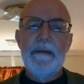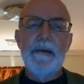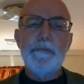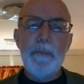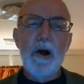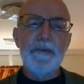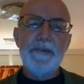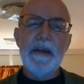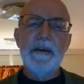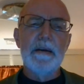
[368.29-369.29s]
As Paul
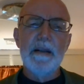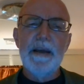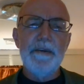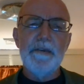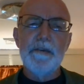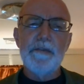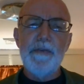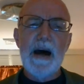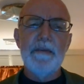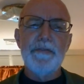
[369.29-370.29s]
said in Galatians
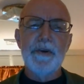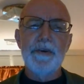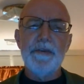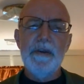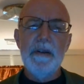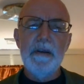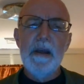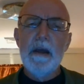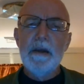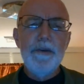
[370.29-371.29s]
5:13,
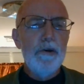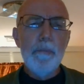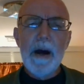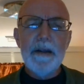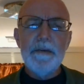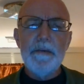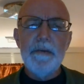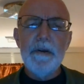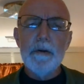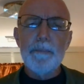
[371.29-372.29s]
you, my
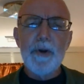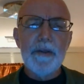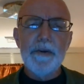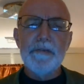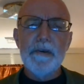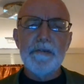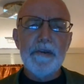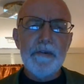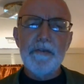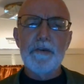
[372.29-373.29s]
dear brothers and
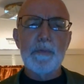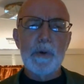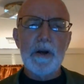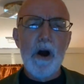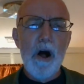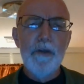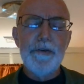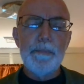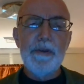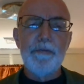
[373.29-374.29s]
sisters, were called
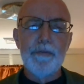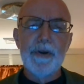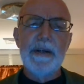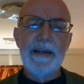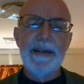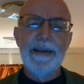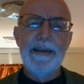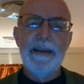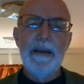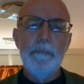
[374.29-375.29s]
to be free.
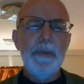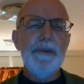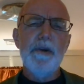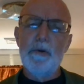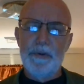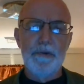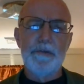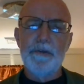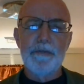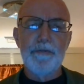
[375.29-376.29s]
But don't
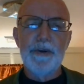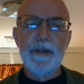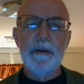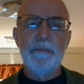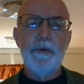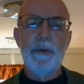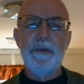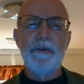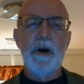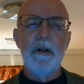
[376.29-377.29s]
use your freedom to
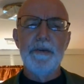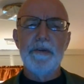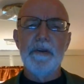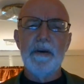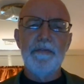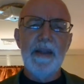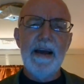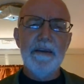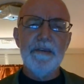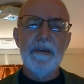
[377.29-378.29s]
indulge in the
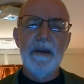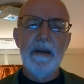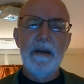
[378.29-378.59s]
flesh.